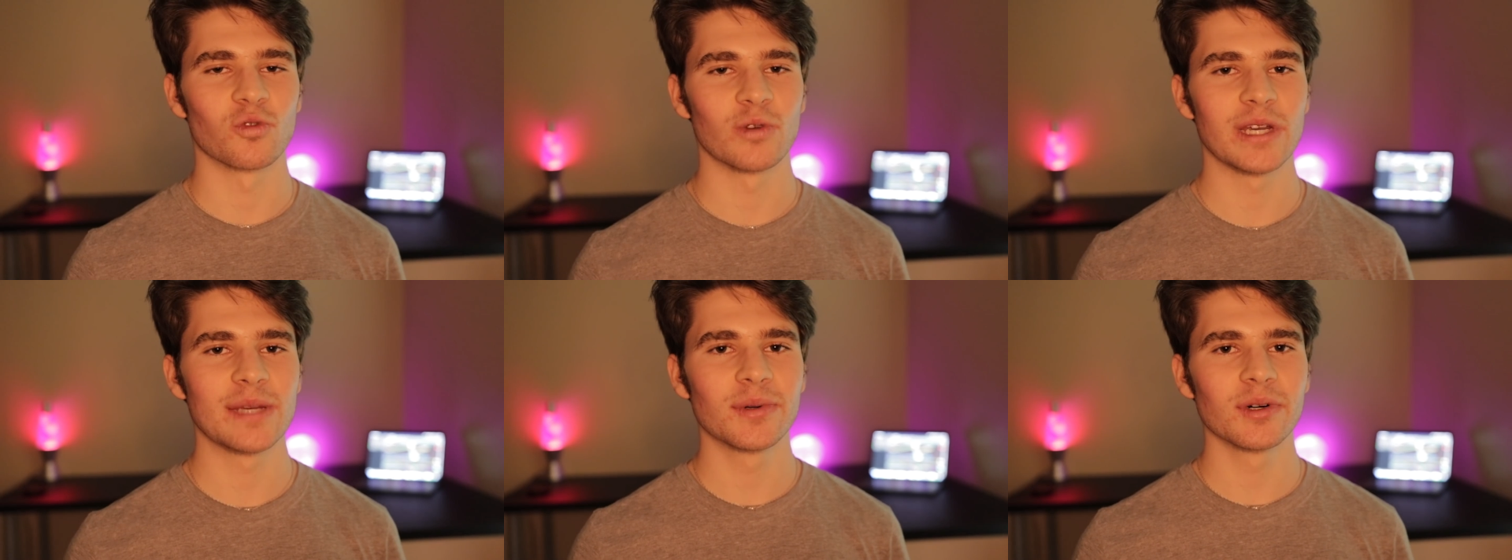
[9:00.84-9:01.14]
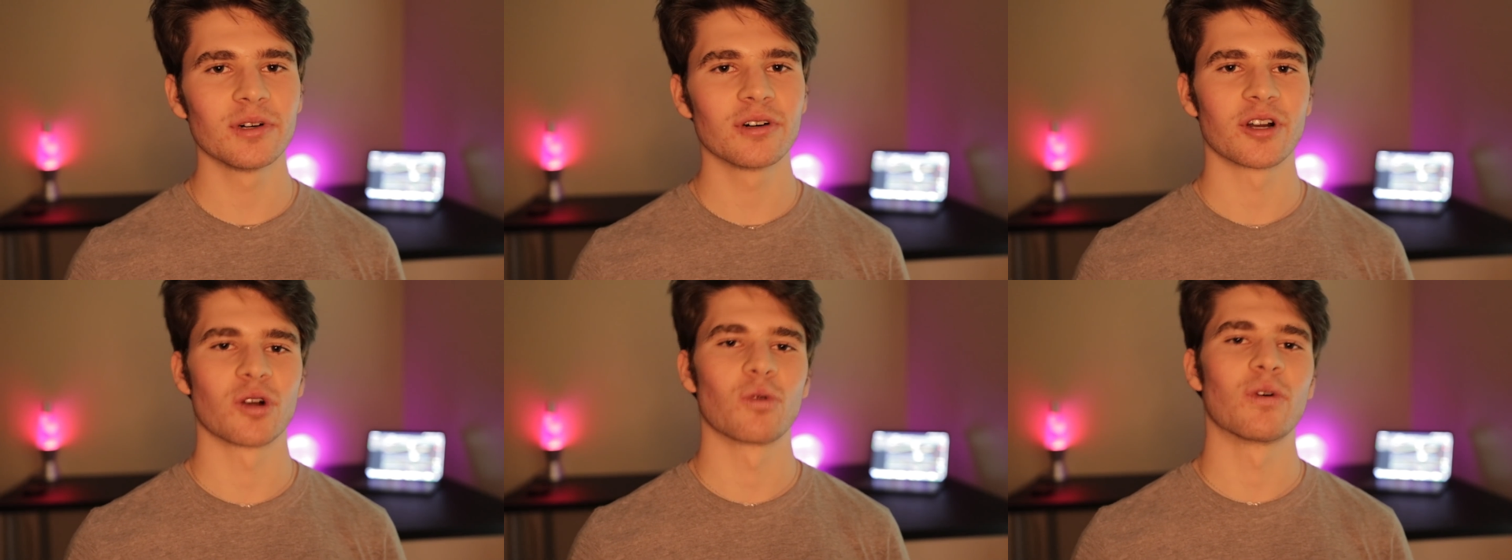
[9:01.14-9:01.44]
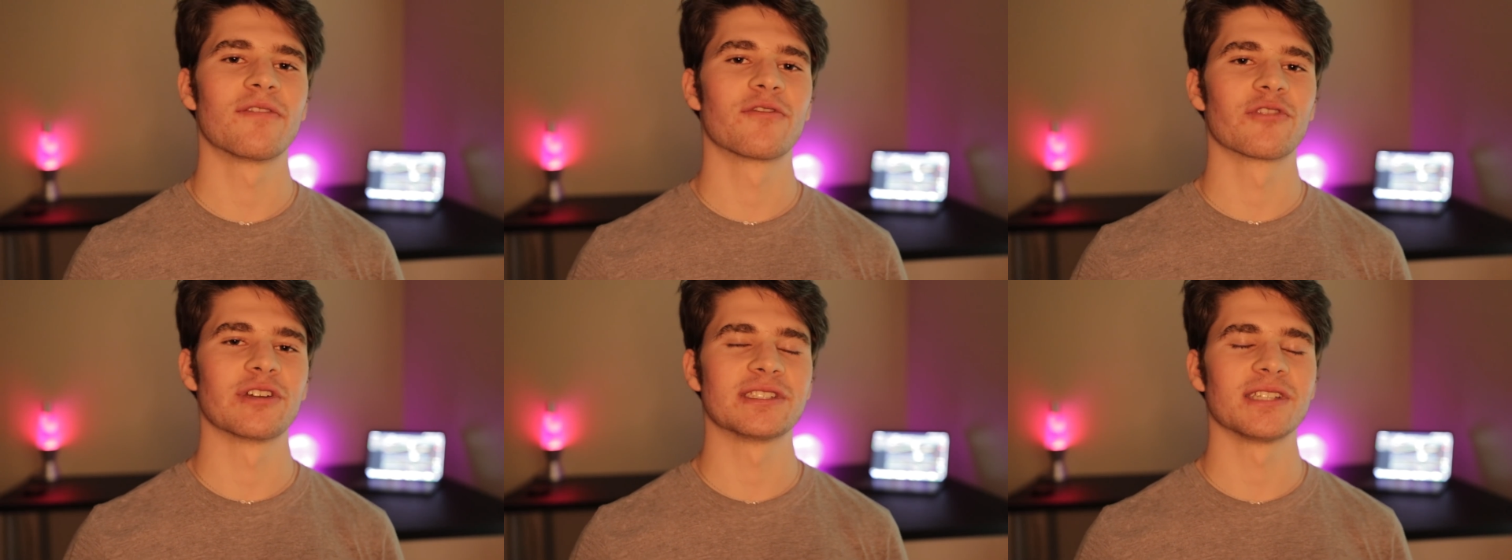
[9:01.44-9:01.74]
Webull or
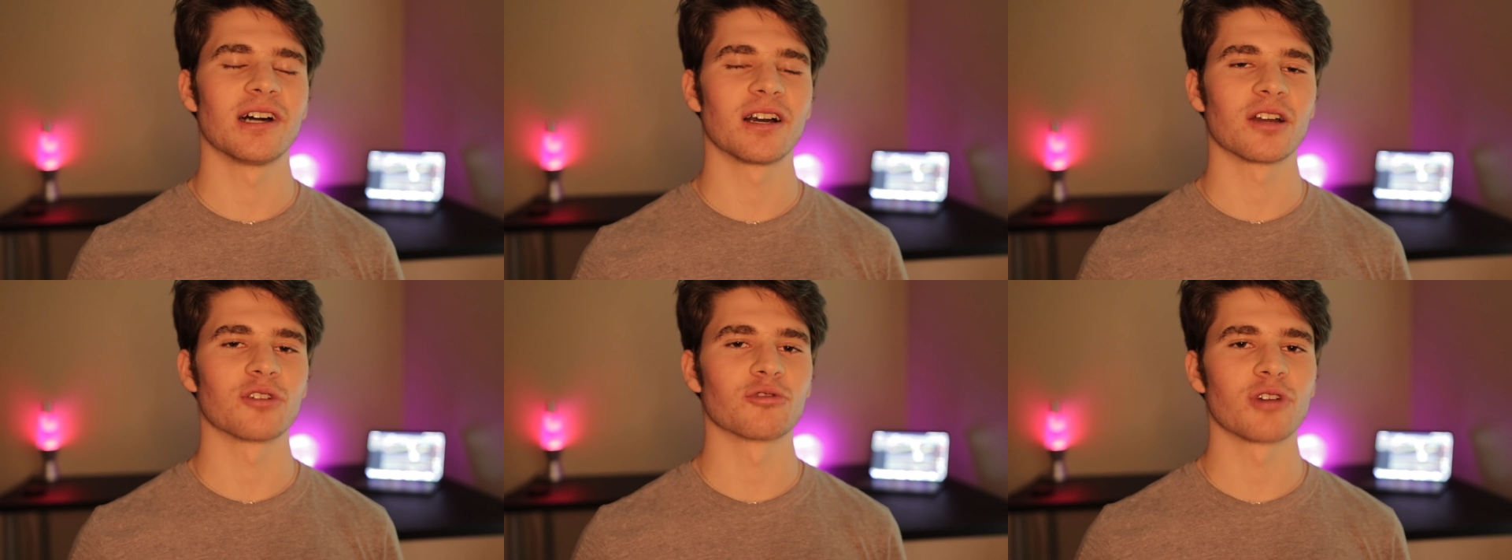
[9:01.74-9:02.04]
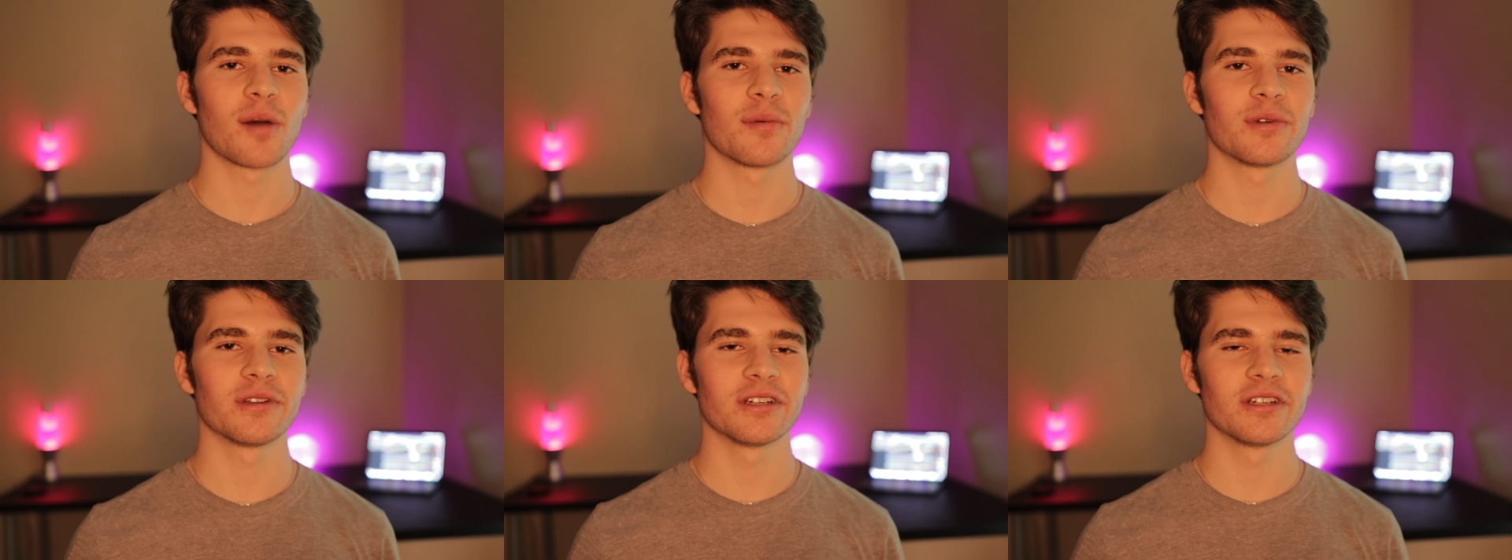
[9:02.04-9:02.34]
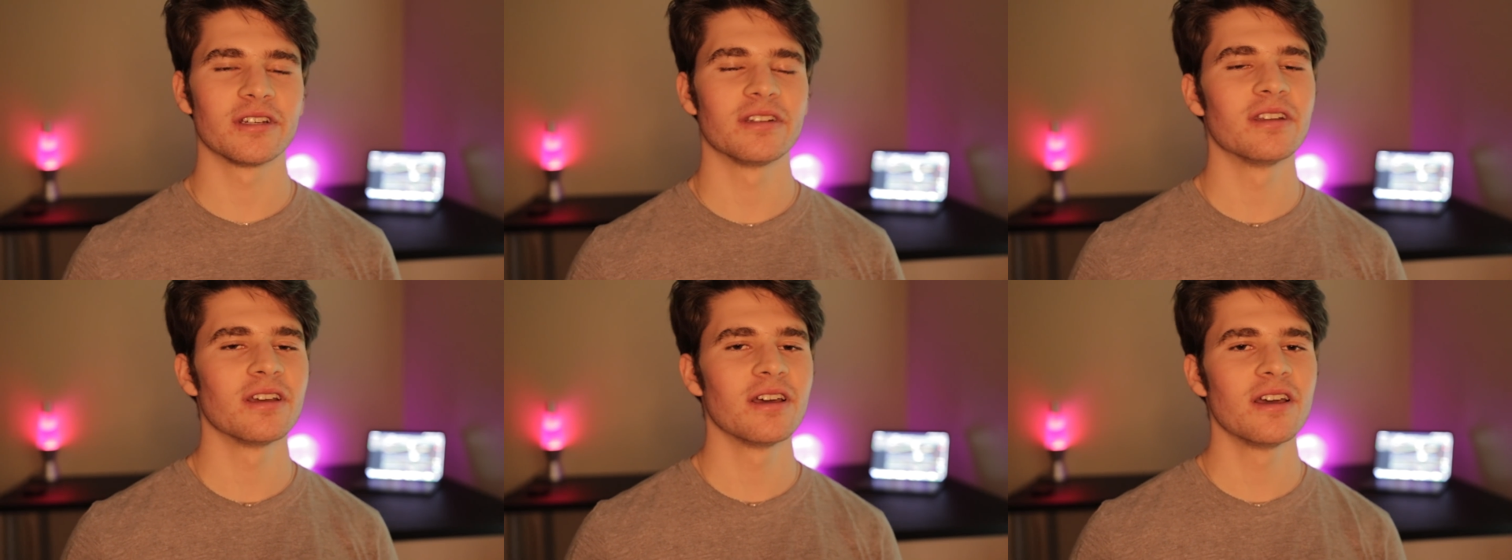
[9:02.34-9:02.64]
one free stock on
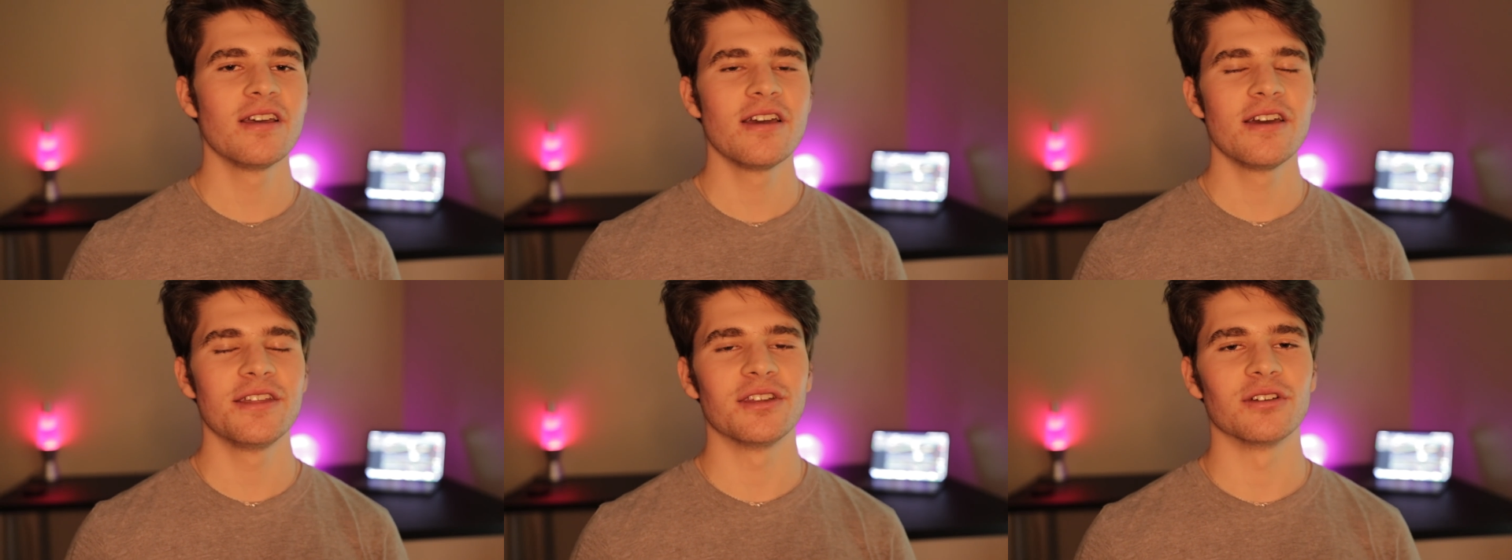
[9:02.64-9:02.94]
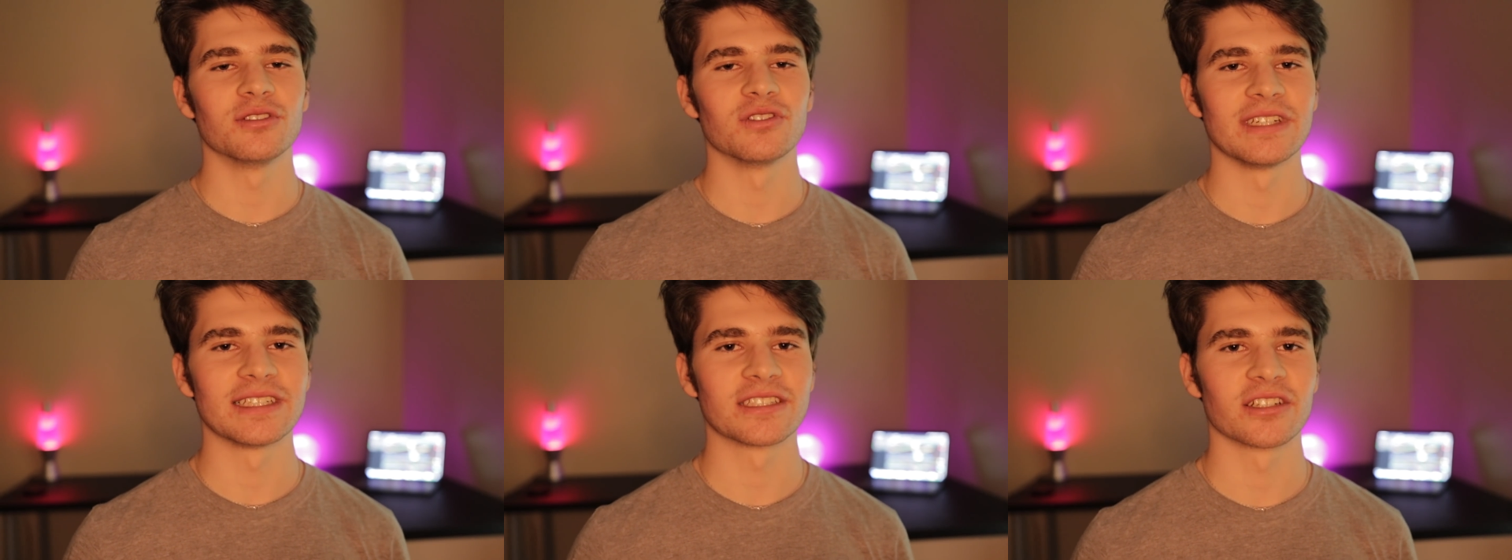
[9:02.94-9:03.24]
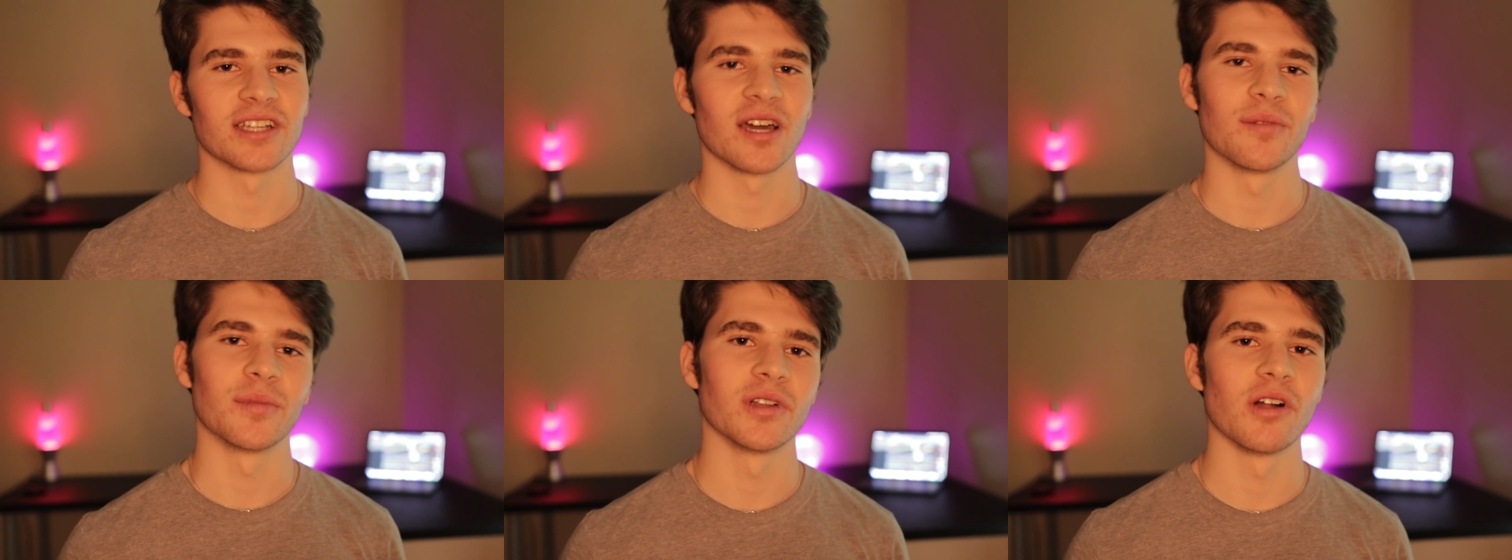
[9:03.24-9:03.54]
Robinhood, those links are
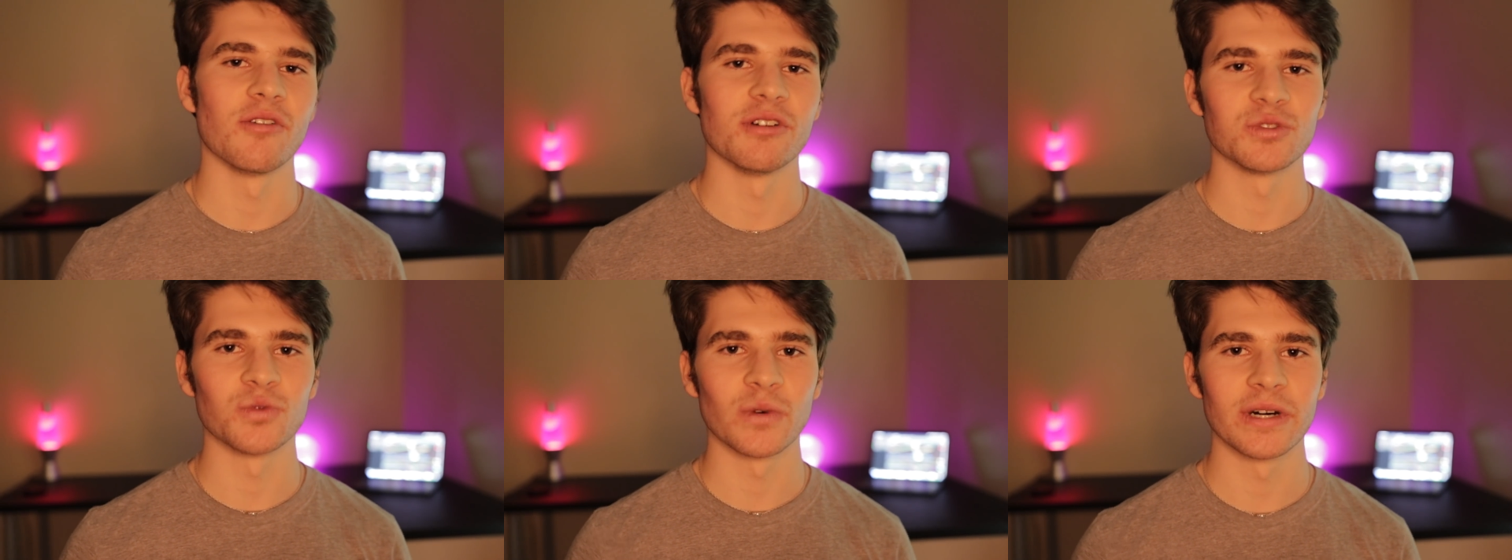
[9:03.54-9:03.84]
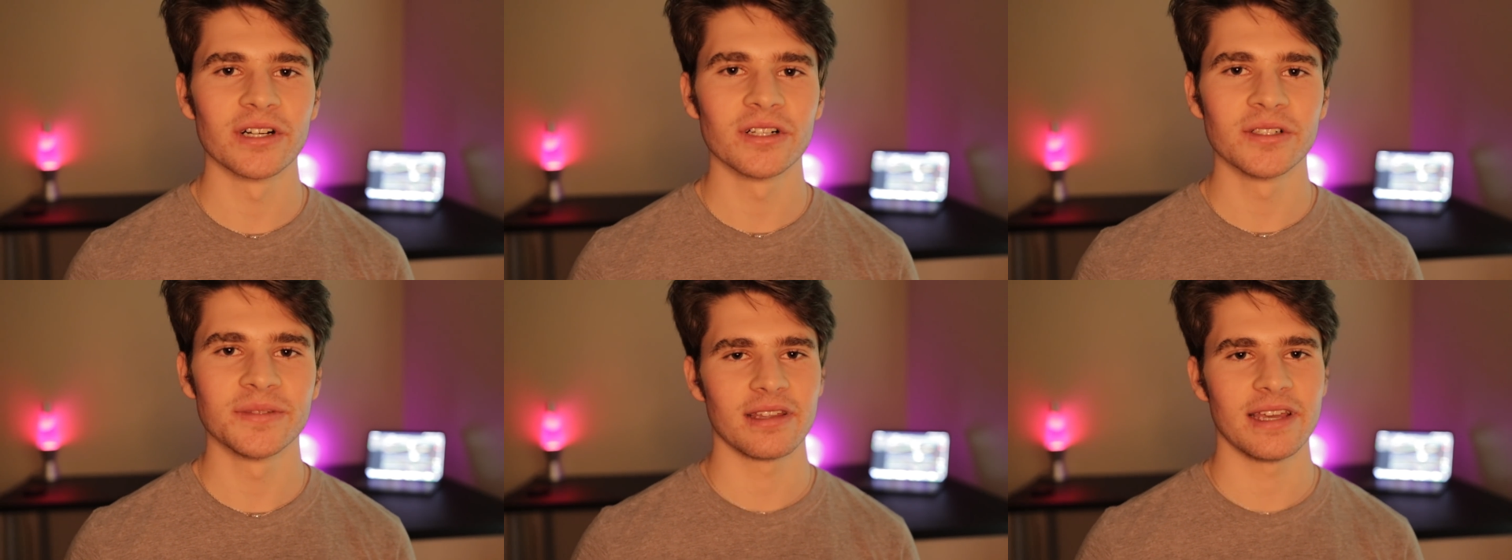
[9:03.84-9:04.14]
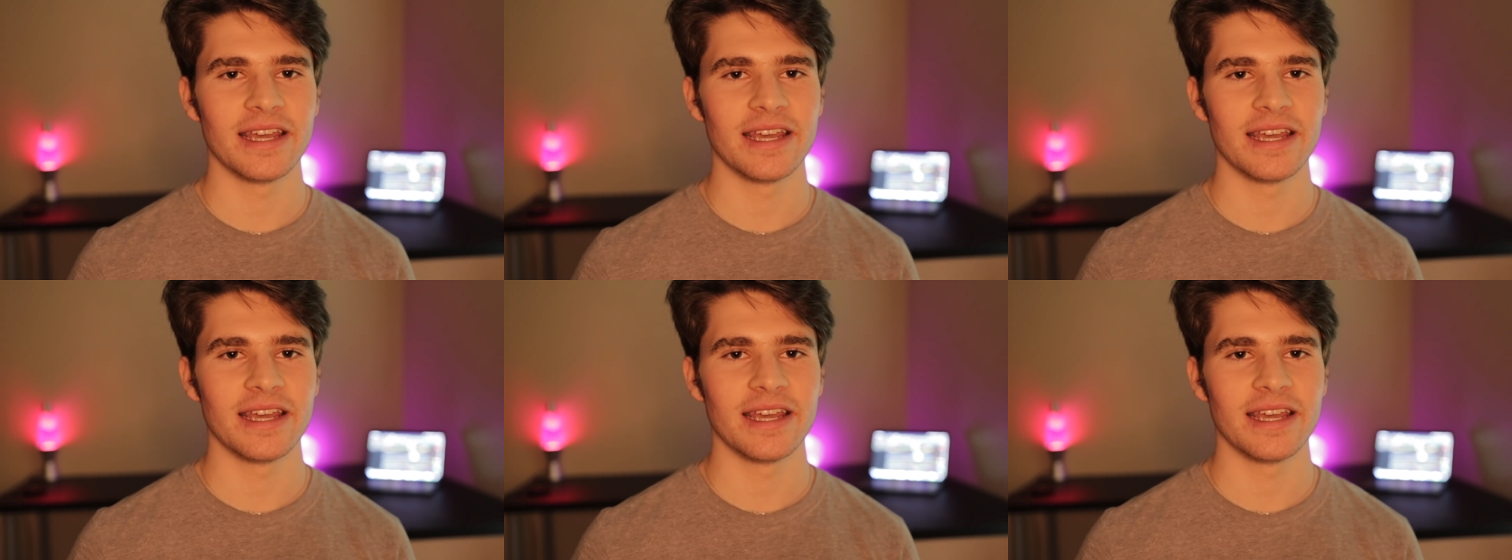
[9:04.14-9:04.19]
down below as well.